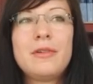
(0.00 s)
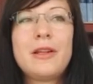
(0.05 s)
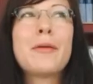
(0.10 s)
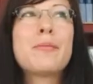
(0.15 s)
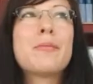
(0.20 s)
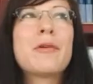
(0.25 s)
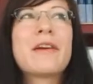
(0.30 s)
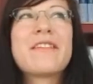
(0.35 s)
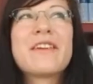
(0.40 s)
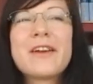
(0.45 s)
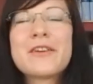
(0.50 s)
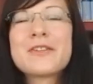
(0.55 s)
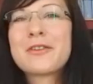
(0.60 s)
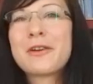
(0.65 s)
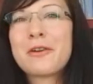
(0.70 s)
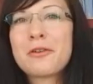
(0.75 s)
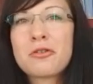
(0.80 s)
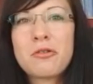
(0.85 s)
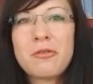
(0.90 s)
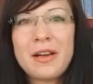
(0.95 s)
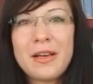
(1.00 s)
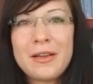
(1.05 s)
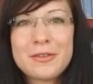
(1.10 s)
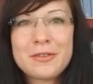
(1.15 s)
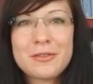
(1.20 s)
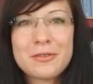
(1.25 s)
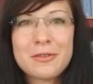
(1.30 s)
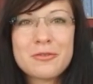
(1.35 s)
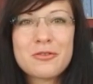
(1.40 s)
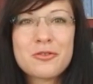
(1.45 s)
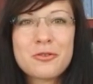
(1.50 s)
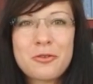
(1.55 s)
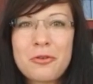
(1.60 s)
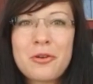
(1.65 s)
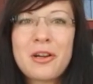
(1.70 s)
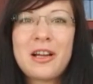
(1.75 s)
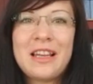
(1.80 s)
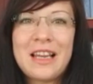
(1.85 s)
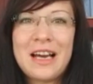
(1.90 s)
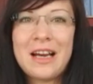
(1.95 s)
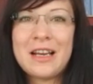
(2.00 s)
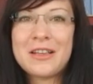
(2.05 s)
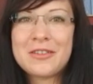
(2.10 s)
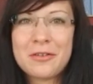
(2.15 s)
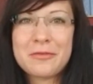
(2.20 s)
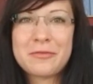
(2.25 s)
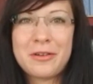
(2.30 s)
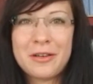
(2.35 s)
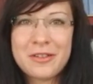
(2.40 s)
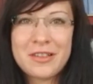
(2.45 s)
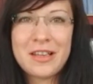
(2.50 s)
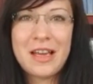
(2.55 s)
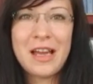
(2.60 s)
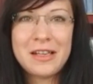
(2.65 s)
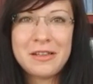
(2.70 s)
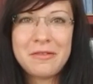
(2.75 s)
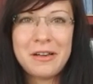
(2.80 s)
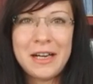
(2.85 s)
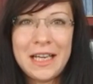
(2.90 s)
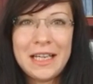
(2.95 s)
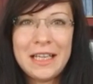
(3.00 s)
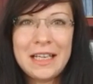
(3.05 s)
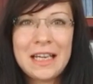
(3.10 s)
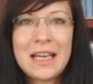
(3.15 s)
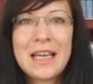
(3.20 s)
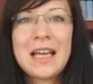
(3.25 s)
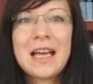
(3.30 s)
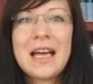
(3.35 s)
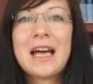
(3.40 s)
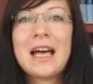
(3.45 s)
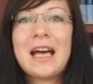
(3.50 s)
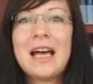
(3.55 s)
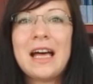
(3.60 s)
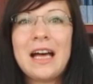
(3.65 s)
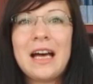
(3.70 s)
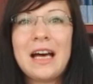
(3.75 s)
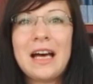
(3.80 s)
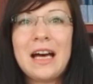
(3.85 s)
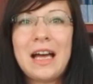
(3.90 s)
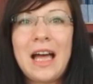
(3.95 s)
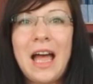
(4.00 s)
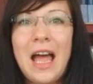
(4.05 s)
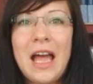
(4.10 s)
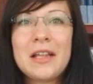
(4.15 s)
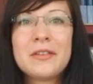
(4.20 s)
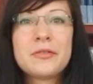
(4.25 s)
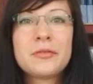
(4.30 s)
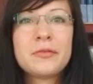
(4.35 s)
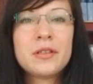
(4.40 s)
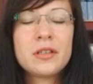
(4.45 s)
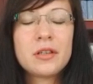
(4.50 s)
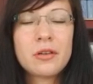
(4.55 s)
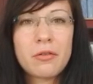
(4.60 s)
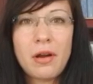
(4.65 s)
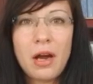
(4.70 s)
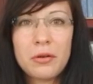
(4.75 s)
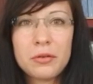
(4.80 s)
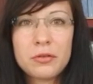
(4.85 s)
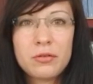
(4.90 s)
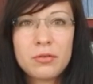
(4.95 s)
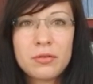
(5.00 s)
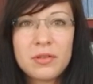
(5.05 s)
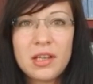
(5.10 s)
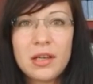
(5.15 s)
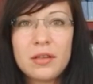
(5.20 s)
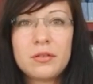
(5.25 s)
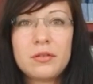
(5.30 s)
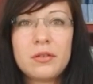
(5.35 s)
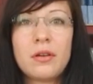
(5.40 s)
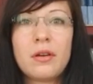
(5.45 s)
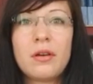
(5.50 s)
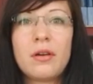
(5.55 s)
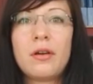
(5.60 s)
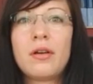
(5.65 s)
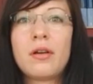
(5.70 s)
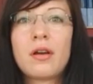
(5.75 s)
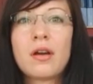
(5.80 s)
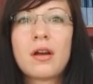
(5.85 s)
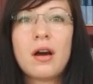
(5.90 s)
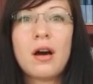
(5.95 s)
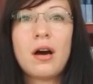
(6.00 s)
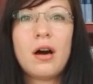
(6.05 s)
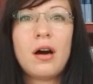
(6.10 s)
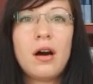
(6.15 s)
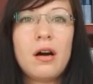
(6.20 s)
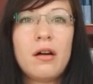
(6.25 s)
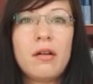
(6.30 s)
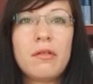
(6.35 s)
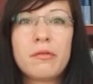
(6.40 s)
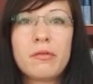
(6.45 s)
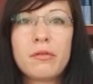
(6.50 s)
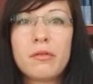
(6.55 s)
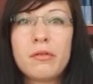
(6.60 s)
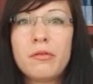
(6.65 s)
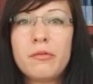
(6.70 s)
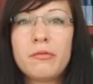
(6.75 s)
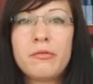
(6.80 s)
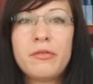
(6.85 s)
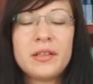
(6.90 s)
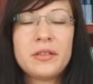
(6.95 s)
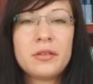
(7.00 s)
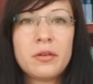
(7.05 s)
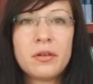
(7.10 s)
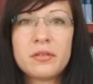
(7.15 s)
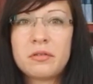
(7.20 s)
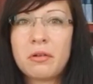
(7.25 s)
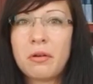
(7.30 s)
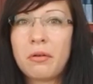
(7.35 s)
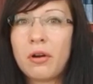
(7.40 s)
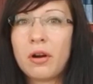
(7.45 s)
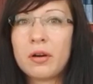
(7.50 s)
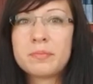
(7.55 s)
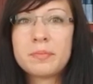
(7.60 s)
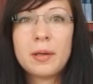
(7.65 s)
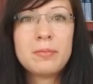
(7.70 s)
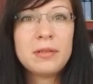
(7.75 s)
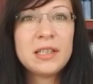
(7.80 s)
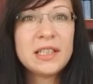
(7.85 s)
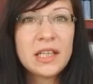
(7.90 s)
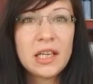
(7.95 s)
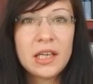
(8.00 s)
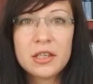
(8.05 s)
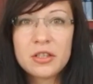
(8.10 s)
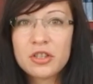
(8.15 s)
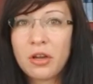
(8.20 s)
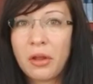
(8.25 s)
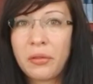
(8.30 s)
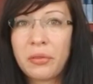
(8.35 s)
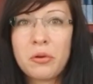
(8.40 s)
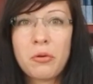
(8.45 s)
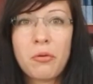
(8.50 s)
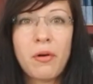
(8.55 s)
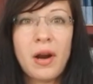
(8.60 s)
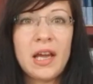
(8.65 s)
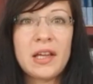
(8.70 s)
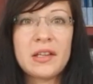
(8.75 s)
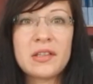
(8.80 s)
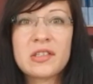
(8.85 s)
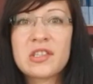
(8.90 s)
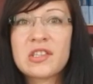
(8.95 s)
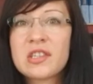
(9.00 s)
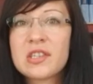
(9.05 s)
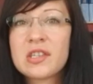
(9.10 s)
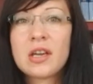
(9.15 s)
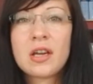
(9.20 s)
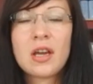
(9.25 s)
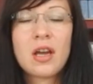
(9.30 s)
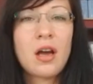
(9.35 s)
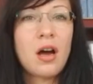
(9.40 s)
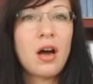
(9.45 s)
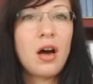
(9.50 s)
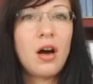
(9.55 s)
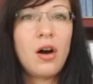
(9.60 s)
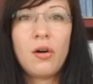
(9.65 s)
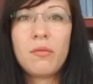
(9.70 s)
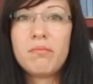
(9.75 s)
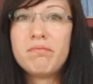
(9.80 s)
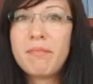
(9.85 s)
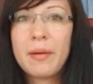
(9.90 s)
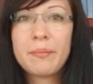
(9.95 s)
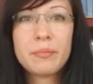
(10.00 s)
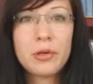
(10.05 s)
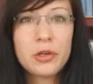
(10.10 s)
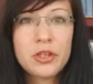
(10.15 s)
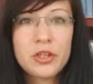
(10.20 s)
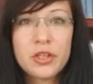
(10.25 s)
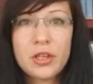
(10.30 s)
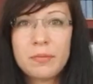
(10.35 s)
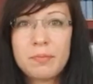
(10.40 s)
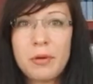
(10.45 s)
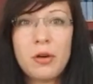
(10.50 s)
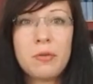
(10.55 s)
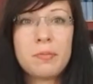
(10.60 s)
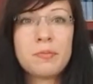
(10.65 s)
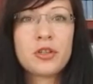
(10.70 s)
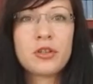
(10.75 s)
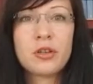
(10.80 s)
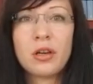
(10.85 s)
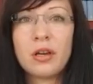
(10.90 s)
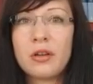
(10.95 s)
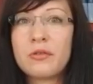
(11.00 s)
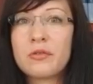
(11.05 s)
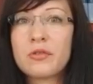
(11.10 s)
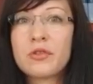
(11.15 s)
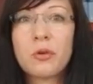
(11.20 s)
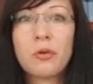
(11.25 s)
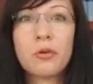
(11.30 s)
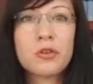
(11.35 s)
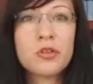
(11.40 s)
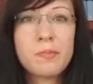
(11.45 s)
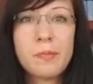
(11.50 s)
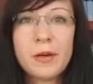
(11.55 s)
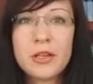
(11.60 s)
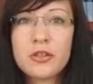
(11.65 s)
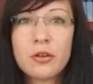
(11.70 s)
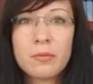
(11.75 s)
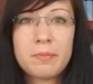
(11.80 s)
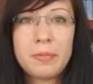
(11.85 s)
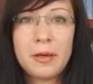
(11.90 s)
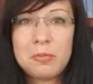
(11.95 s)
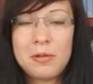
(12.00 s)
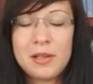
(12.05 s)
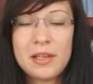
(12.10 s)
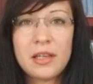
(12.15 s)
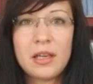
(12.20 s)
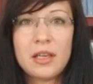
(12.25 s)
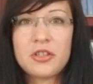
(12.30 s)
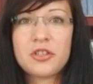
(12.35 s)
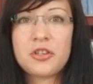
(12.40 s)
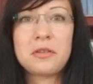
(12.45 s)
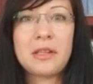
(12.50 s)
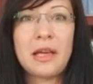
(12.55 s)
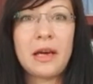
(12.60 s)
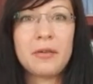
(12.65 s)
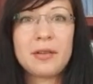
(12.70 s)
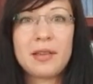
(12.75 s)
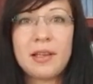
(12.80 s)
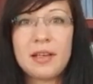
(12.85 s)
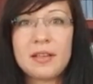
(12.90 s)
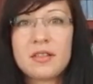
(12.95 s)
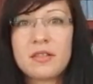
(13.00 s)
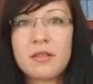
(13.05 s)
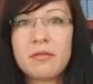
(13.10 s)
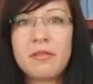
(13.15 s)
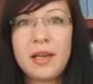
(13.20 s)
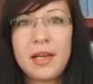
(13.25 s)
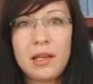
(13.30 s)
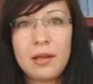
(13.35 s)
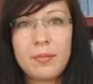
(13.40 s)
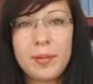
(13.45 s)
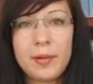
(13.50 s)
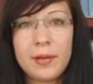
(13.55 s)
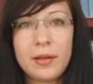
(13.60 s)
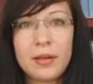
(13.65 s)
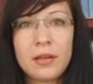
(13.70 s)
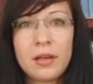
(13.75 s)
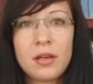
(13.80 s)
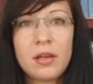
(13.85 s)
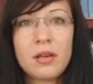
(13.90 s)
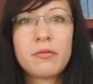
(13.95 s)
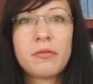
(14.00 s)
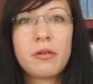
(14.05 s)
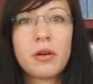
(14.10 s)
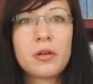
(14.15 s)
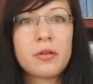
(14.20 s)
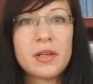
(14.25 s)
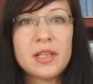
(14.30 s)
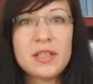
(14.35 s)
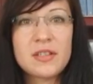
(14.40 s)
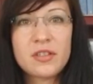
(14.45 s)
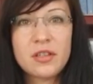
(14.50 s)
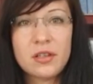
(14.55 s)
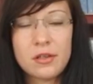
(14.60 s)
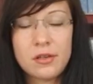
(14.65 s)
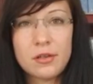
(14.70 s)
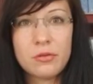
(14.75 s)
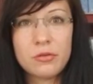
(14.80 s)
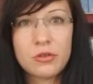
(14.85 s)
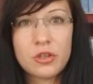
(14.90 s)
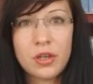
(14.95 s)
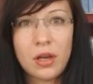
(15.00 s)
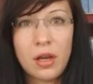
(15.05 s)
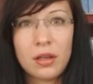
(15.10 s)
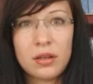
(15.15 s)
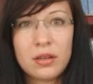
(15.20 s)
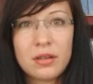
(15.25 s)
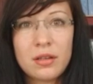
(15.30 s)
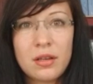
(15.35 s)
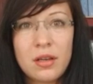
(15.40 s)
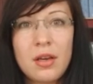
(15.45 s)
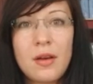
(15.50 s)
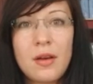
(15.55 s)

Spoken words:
Librarians are quite strong allies of us anyway, and figure out together whether there are publication grants, membership options, or special publication outlets available for your institution.